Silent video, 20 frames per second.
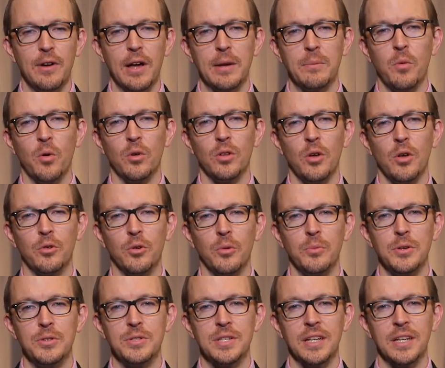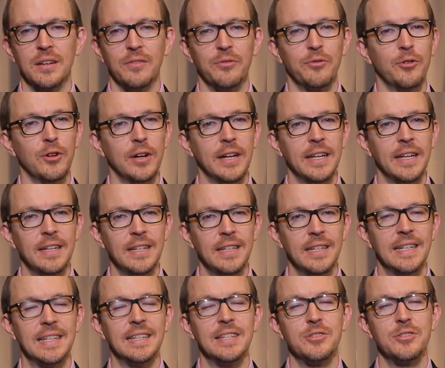Find more local music free
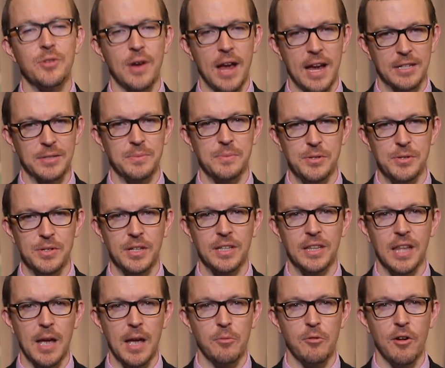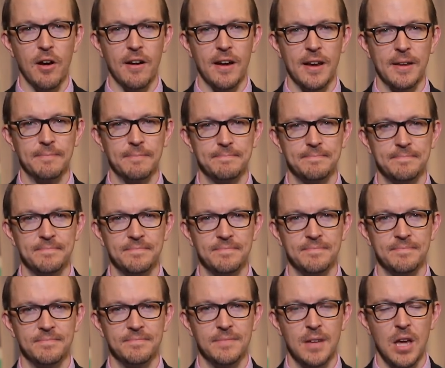in the Tracks Music Library.
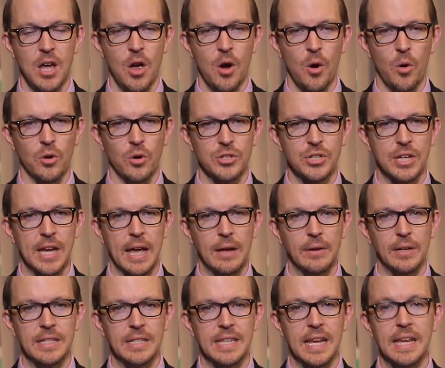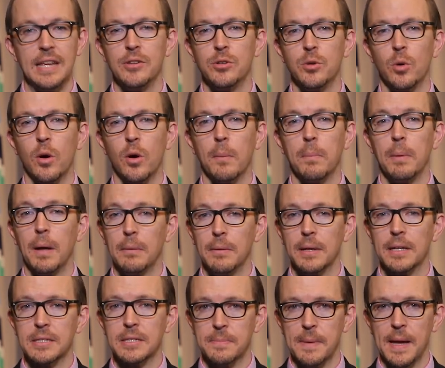Orange County's indoor
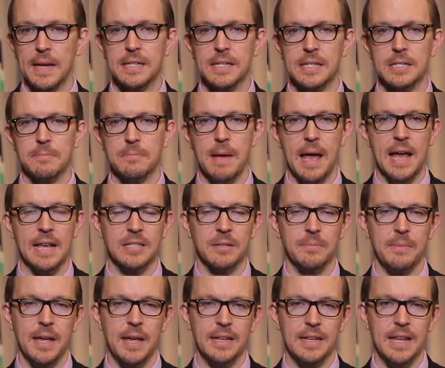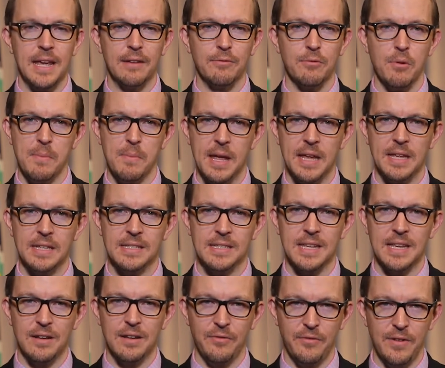public spaces mask mandate remains
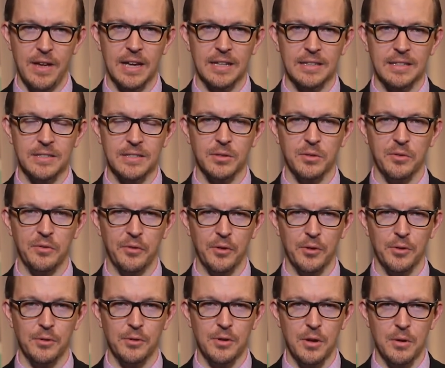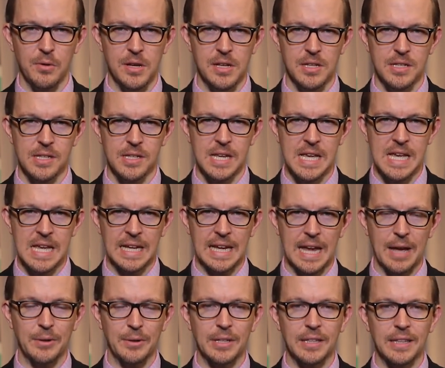in effect until further notice.
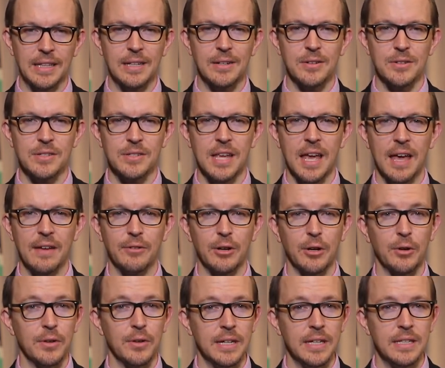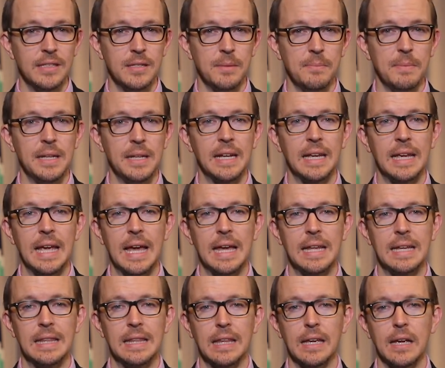County leaders have agreed to meet
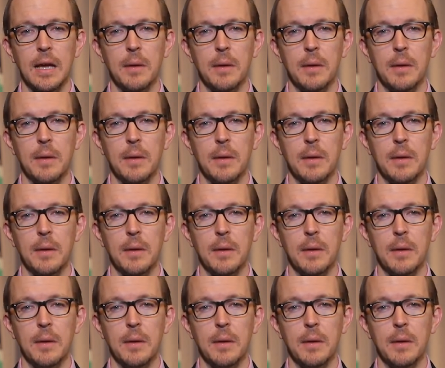again in the